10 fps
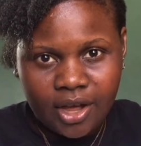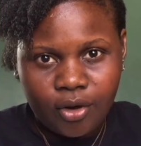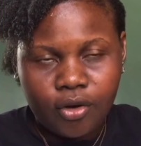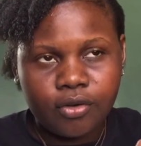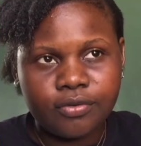
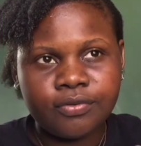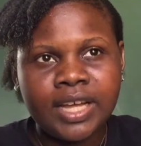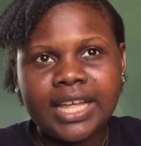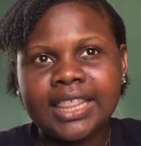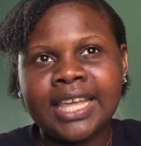of
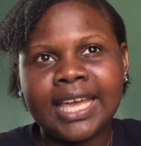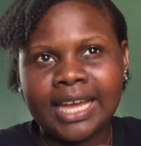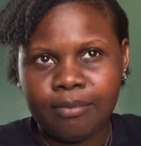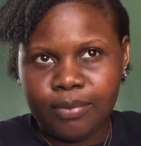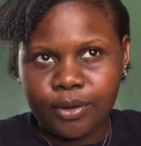the
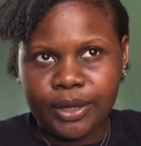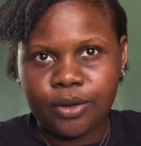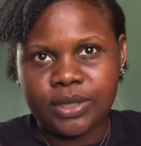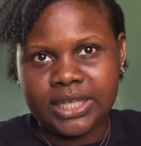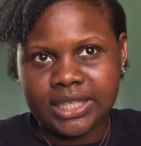air blowing
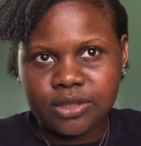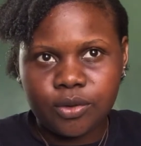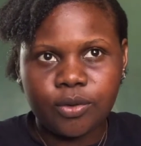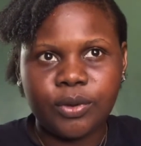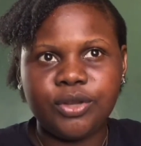on it,
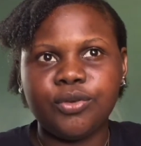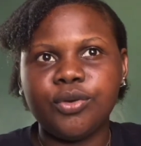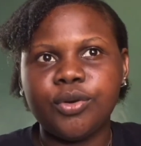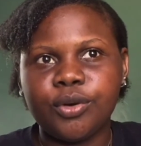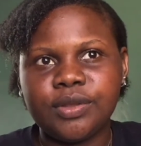or when
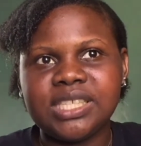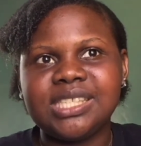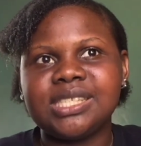this